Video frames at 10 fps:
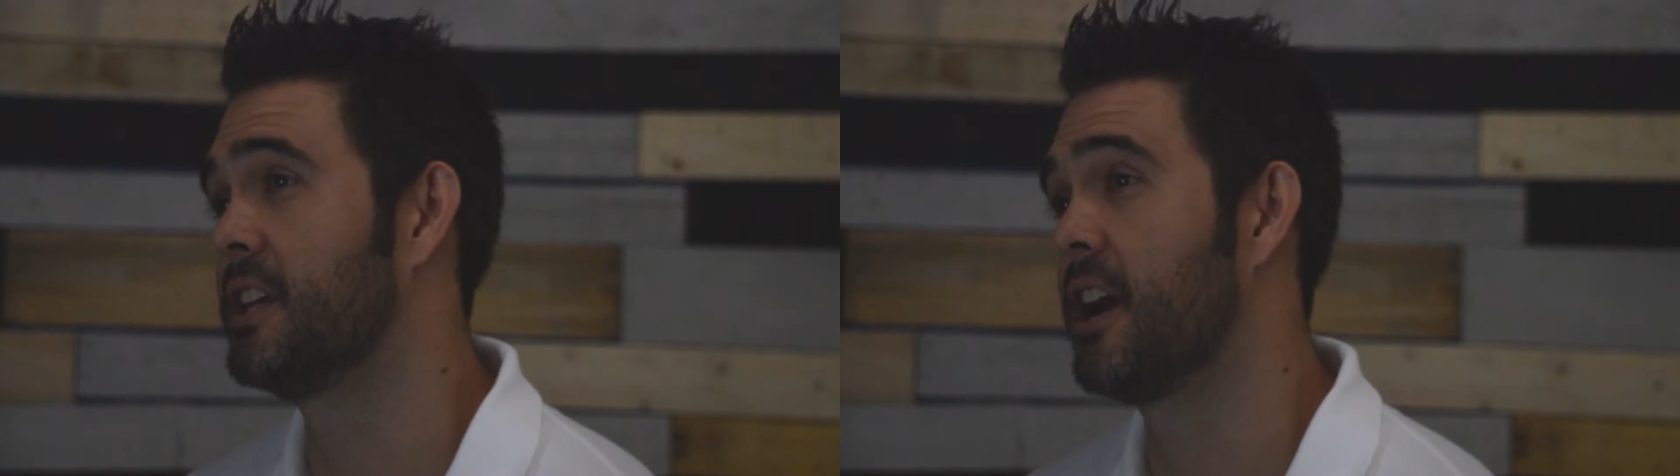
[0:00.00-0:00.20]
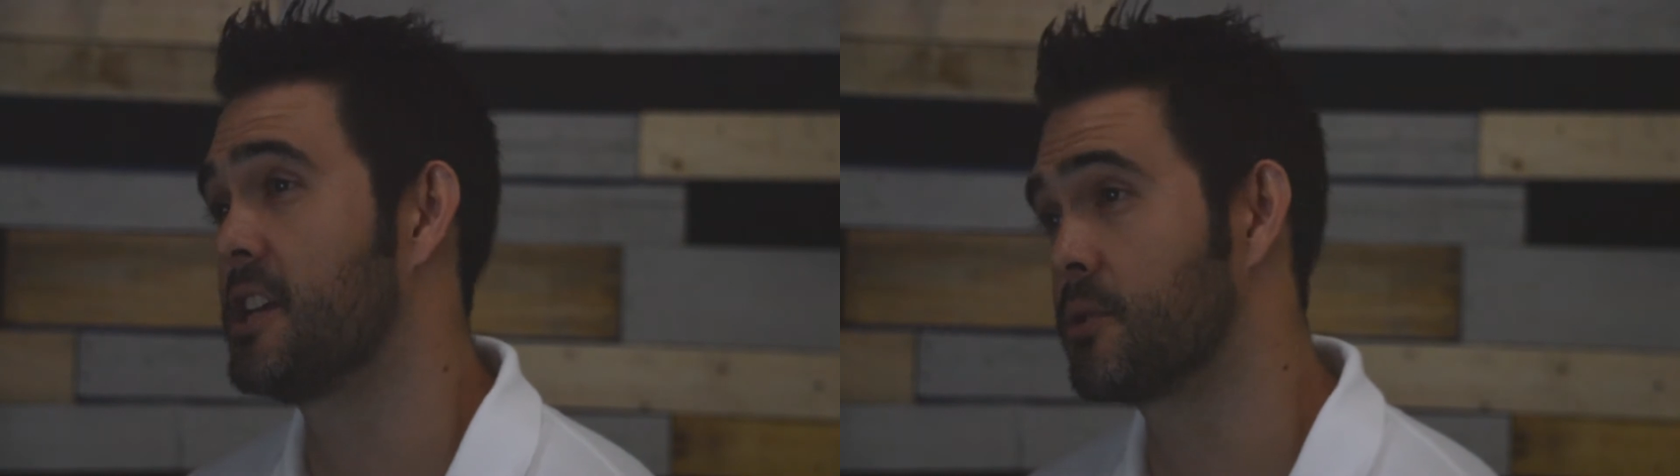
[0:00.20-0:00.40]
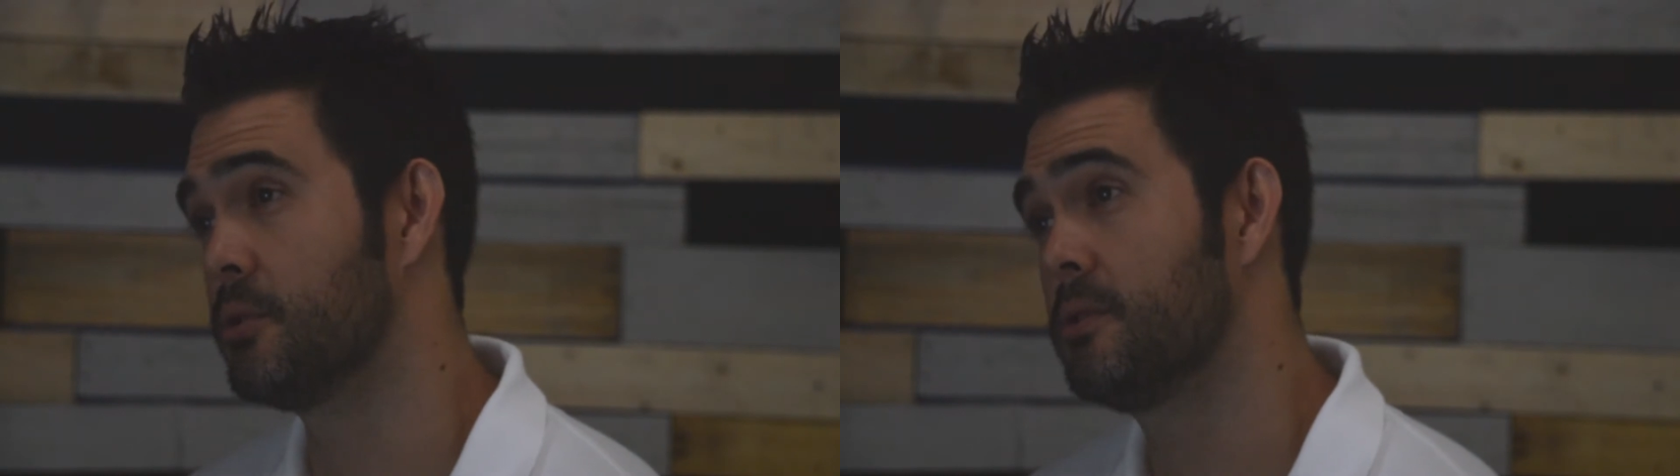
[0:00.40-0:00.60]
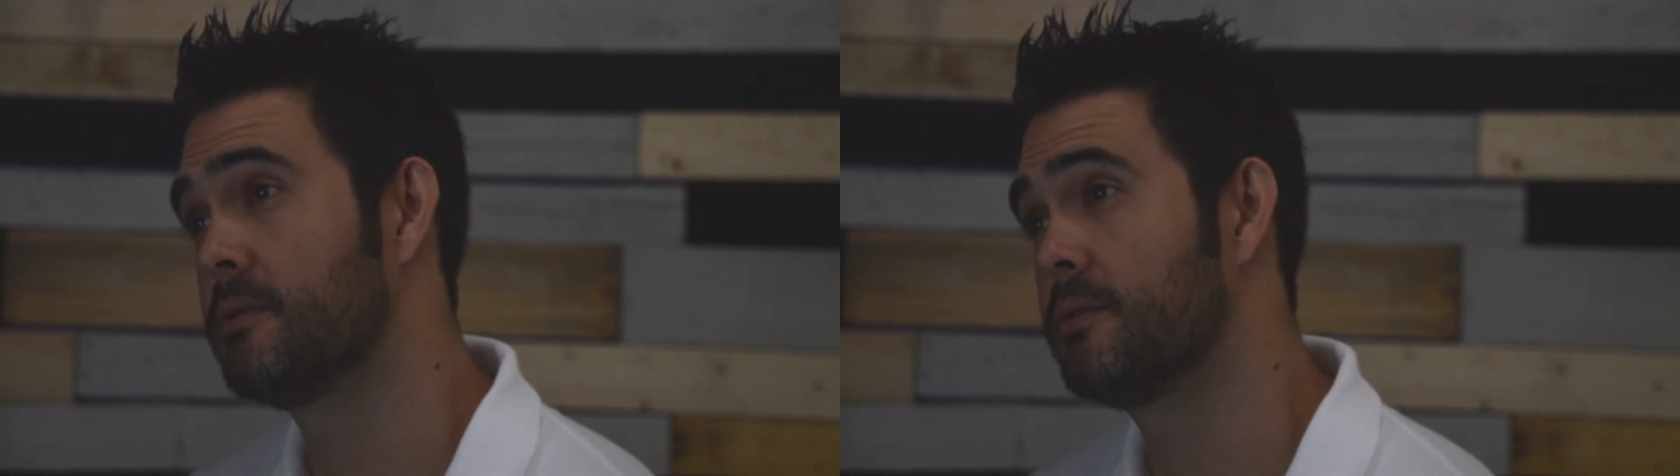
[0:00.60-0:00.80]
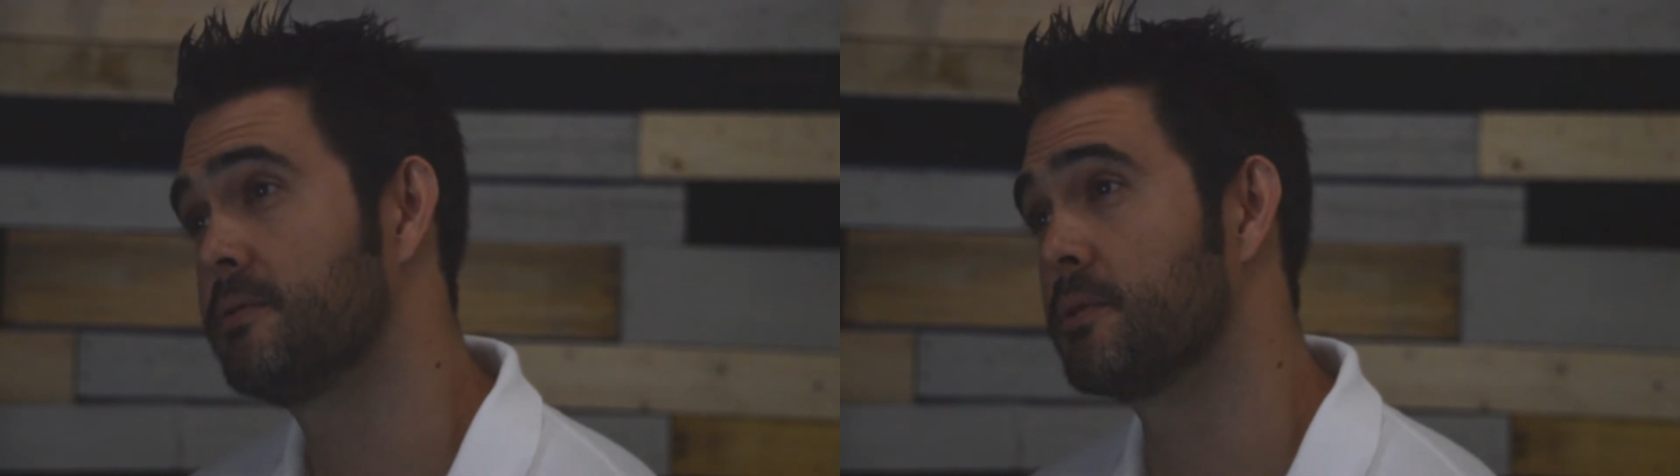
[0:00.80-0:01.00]
in high school
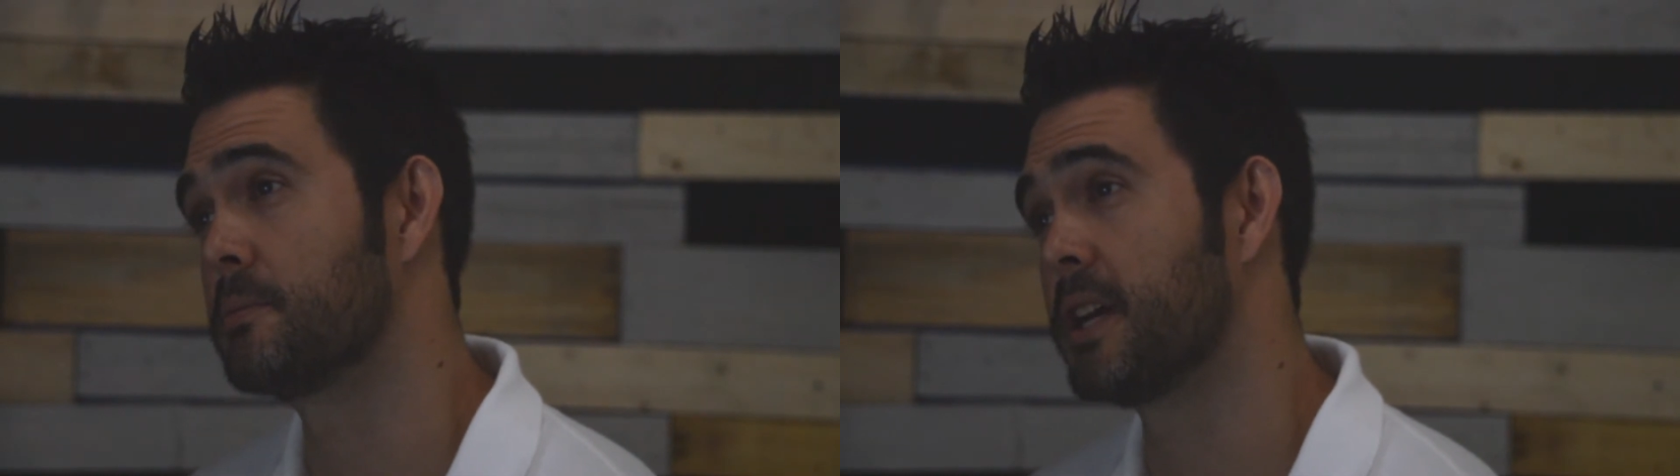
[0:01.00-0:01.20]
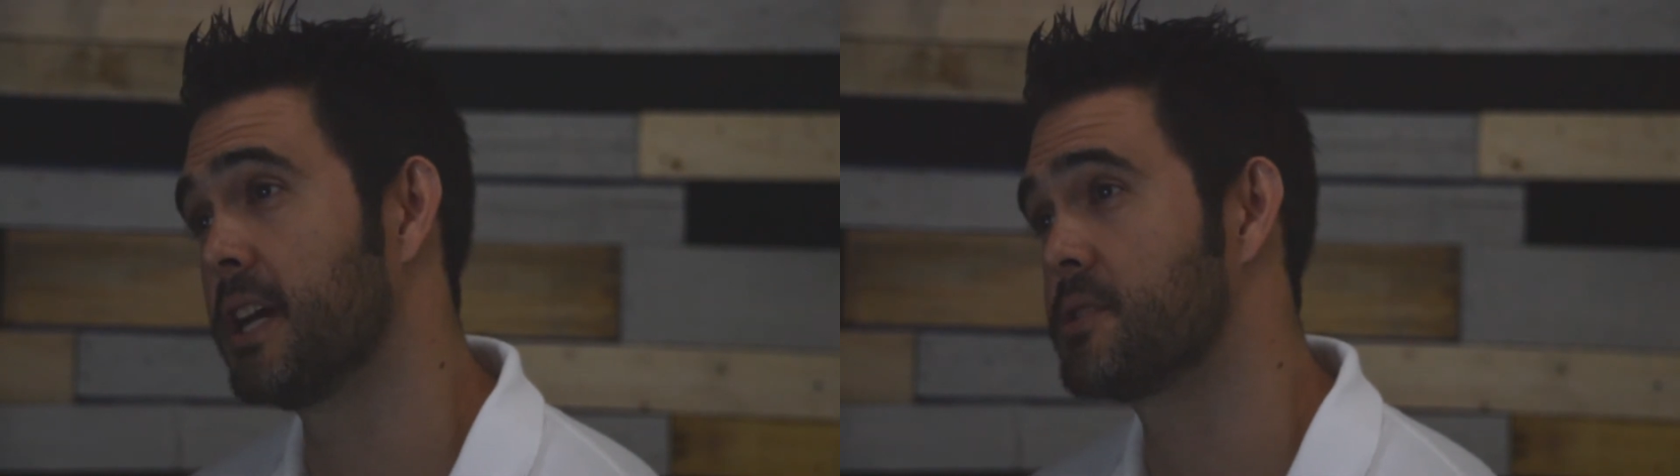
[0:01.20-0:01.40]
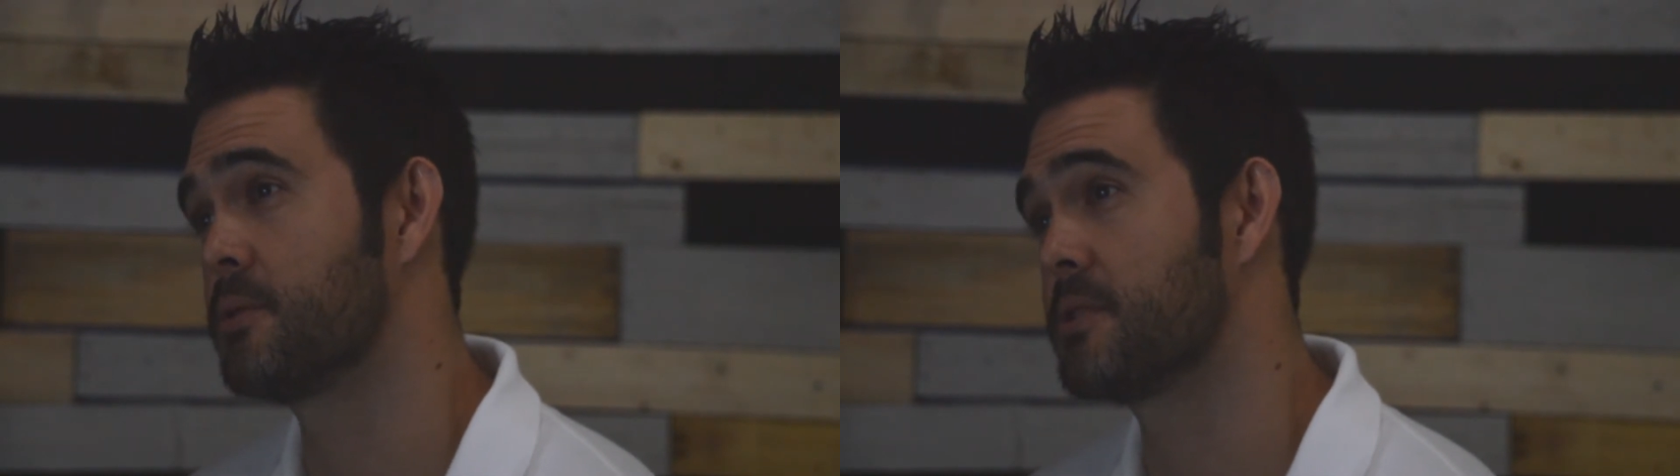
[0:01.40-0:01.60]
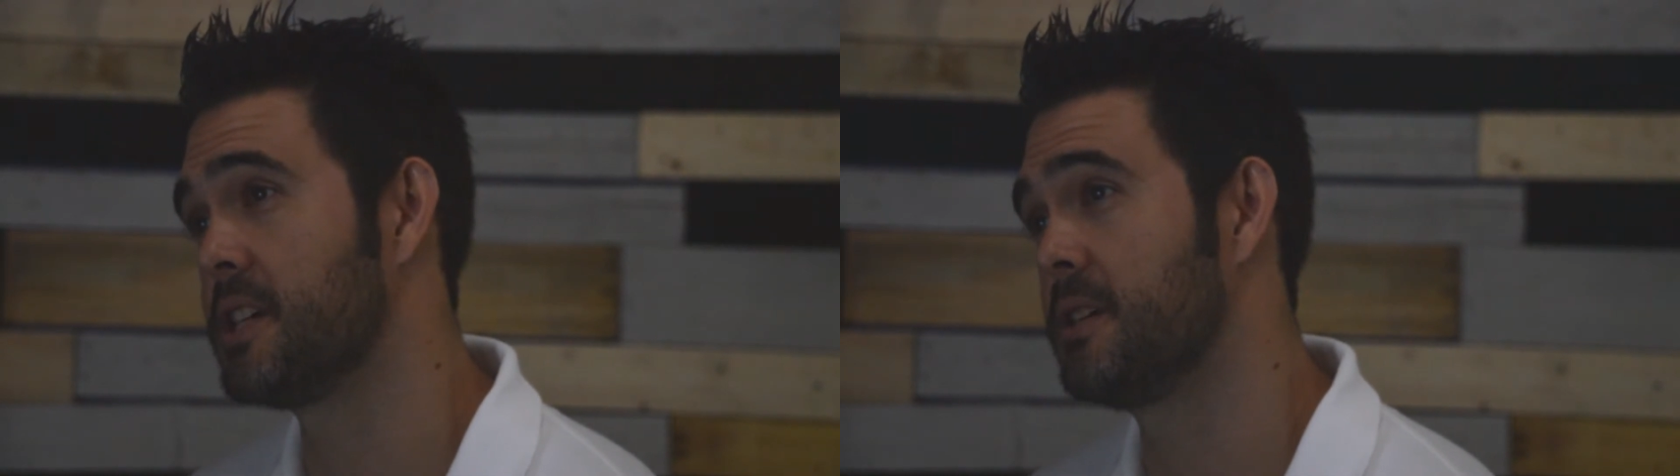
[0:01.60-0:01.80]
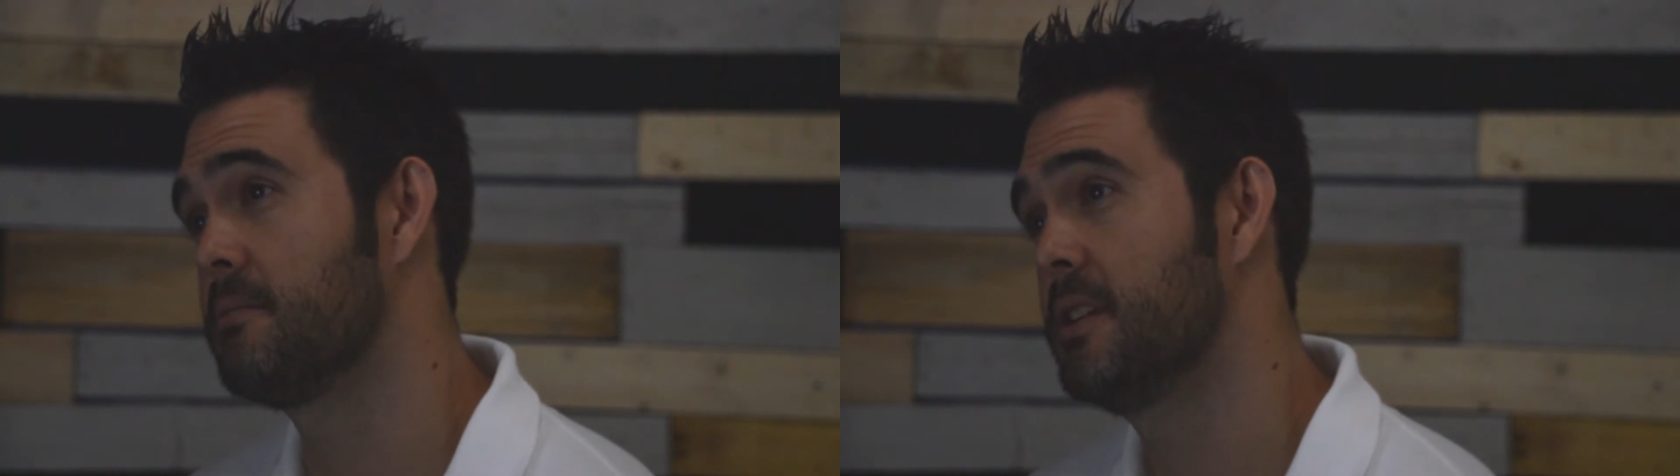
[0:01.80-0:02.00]
for my high school
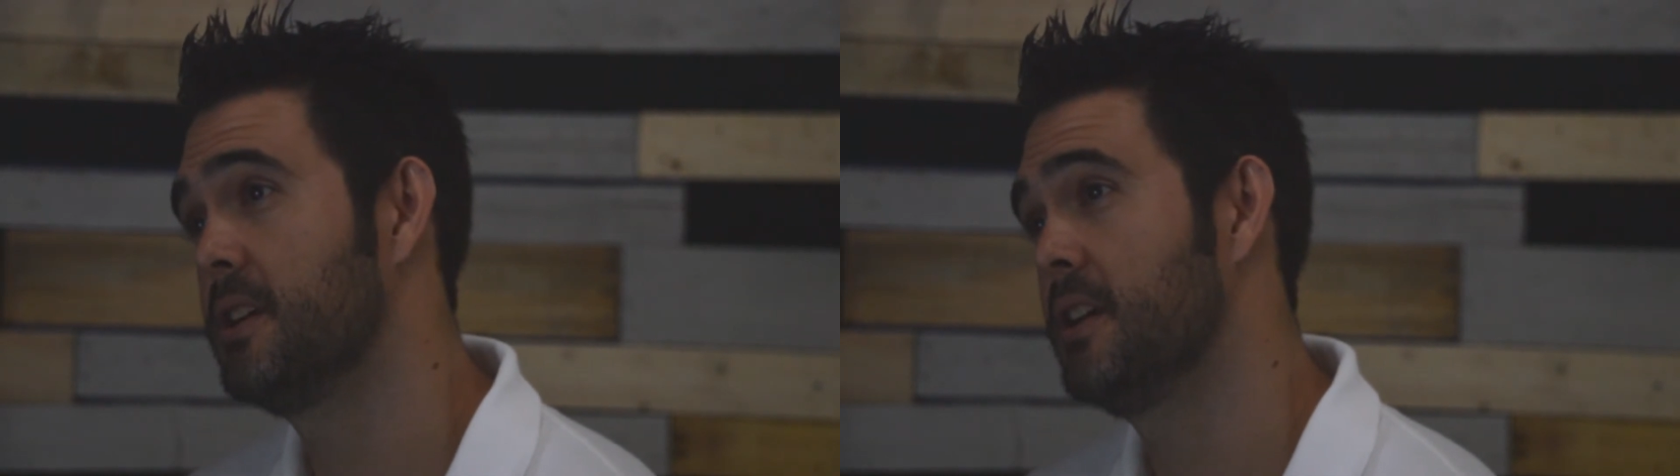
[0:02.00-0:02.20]
team,